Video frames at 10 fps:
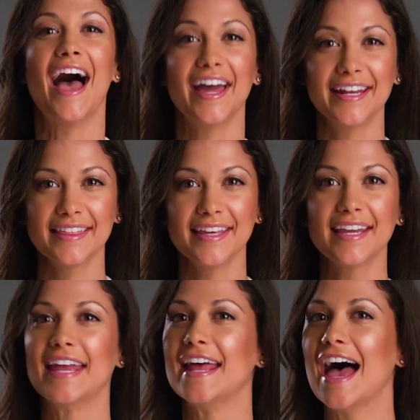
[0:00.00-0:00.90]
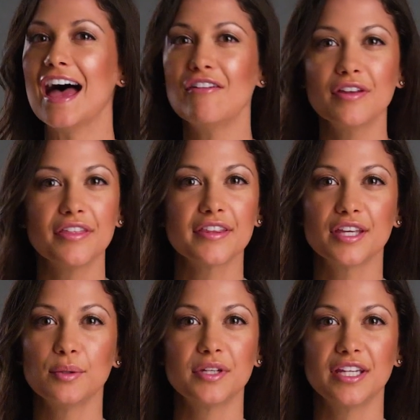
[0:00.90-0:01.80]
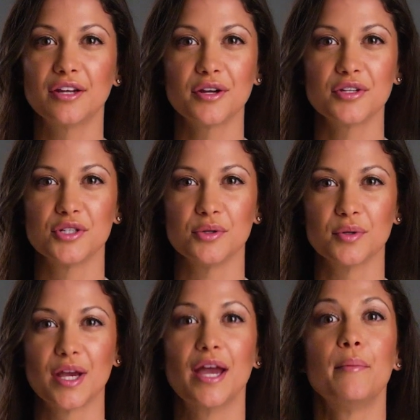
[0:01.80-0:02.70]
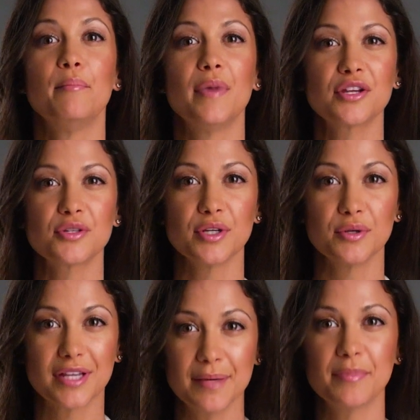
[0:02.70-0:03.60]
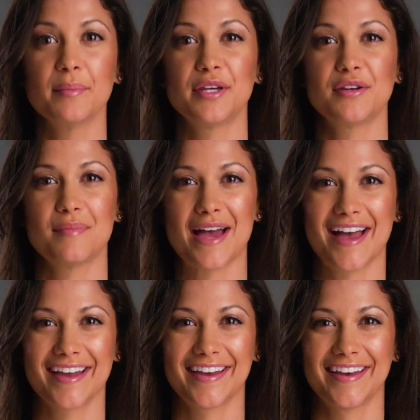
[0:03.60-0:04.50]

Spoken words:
Anything and everything that you will need on a shoot, make sure you keep them in your bag.